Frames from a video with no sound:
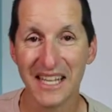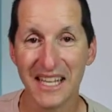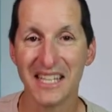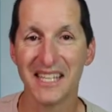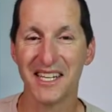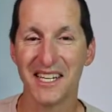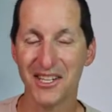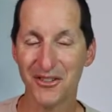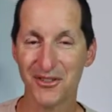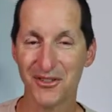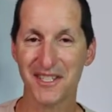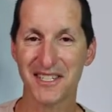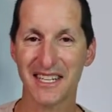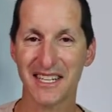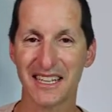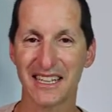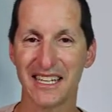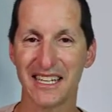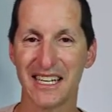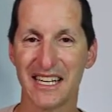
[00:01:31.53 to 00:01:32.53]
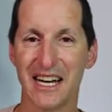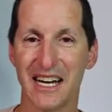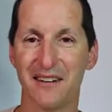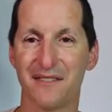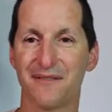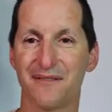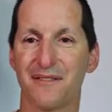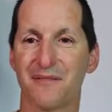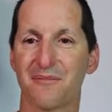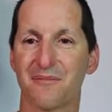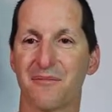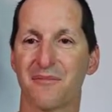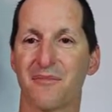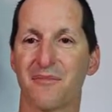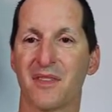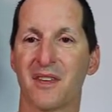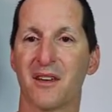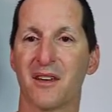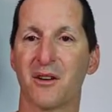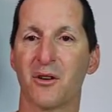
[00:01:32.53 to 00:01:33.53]
Interestingly enough,
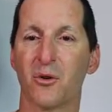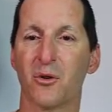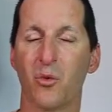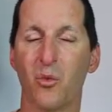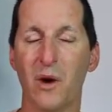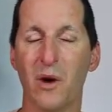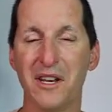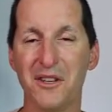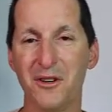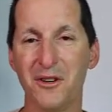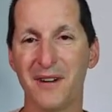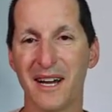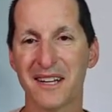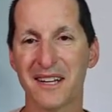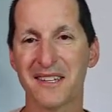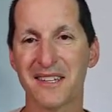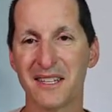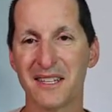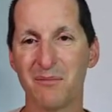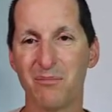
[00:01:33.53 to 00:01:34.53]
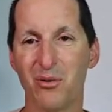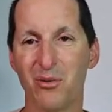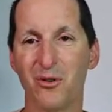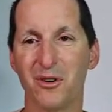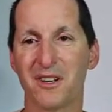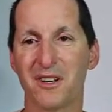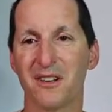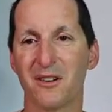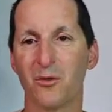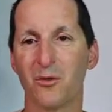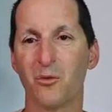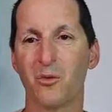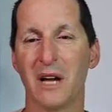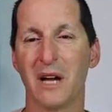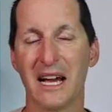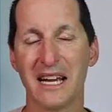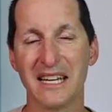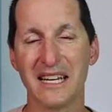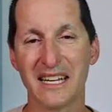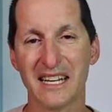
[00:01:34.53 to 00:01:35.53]
when you actually put
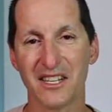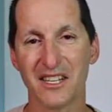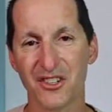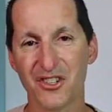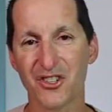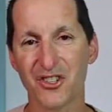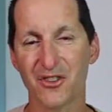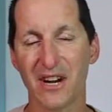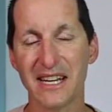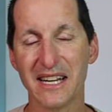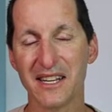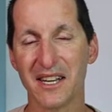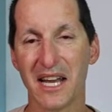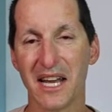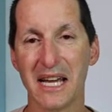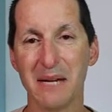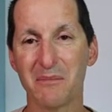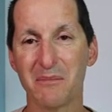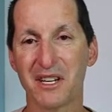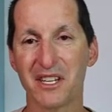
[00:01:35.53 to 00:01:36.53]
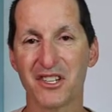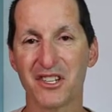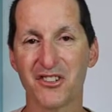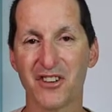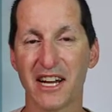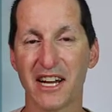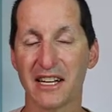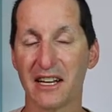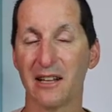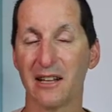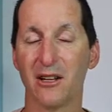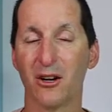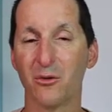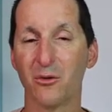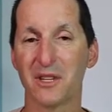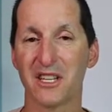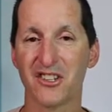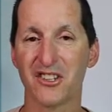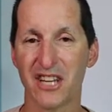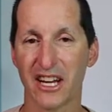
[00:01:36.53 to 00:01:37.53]
a constraint, name constraint along
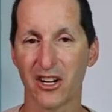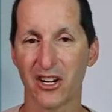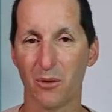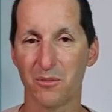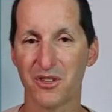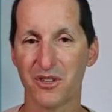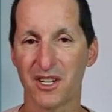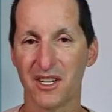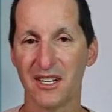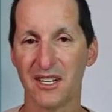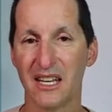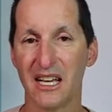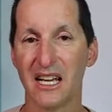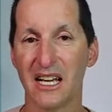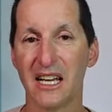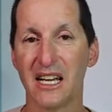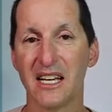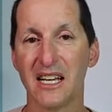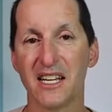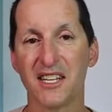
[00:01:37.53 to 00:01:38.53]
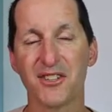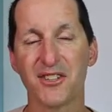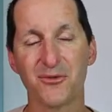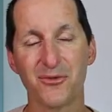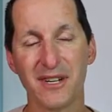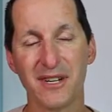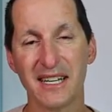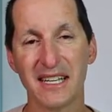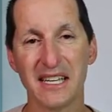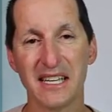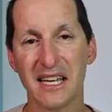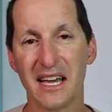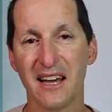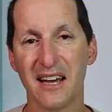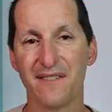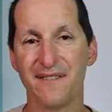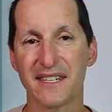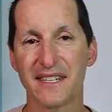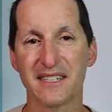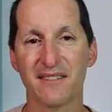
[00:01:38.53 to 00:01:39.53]
with a check option, it's really
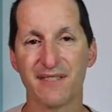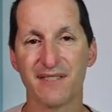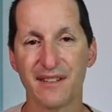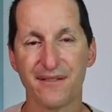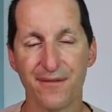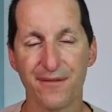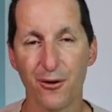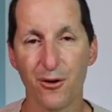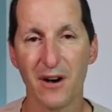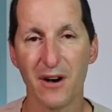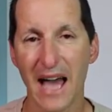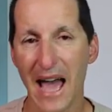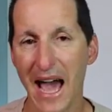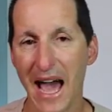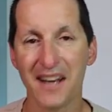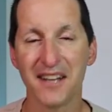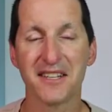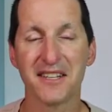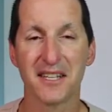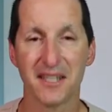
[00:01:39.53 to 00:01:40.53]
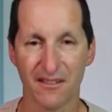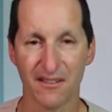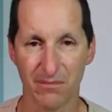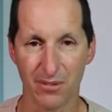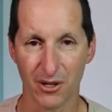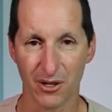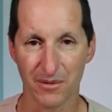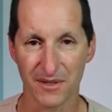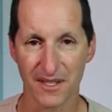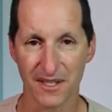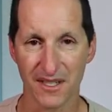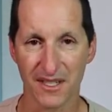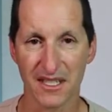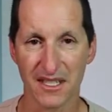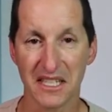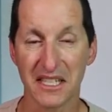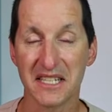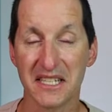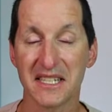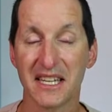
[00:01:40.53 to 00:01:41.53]
effectively for annotative purposes.
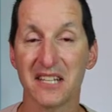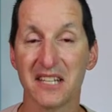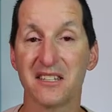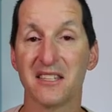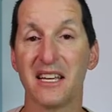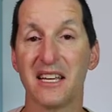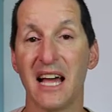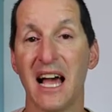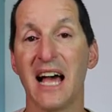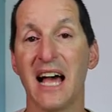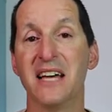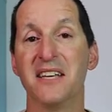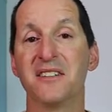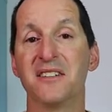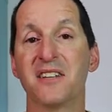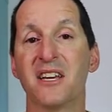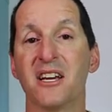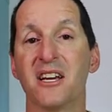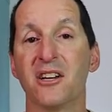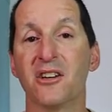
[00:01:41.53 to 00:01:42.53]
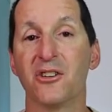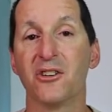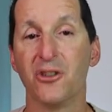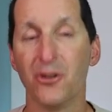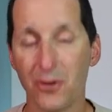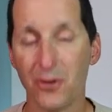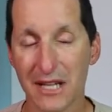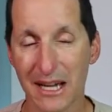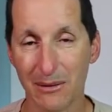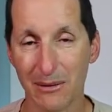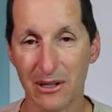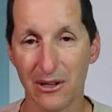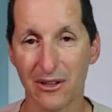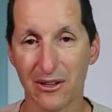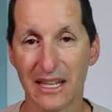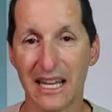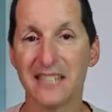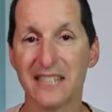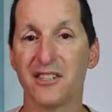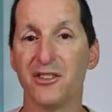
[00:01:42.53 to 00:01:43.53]
It's such that as you come along
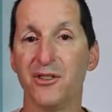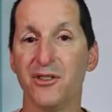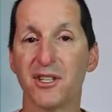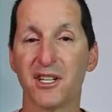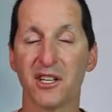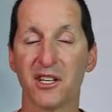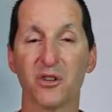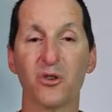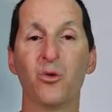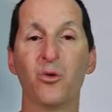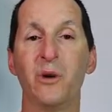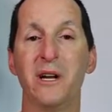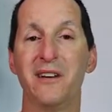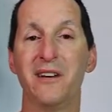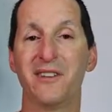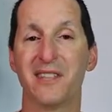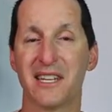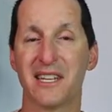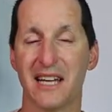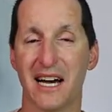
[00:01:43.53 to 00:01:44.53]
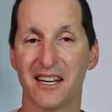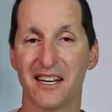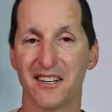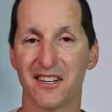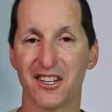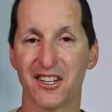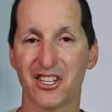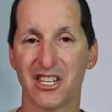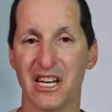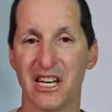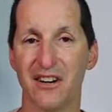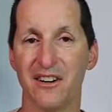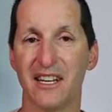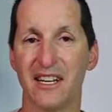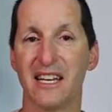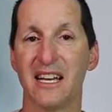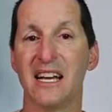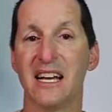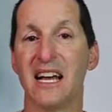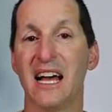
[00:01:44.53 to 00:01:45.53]
later, you can query the data dictionary
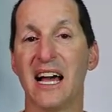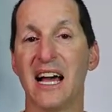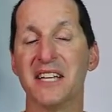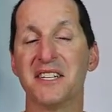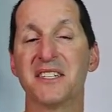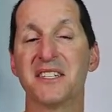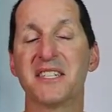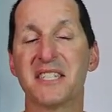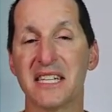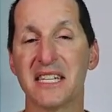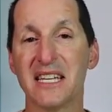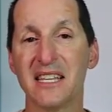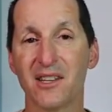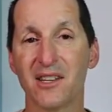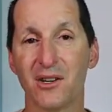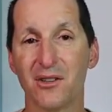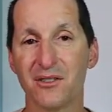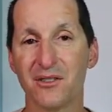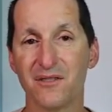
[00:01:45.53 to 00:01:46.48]
and see those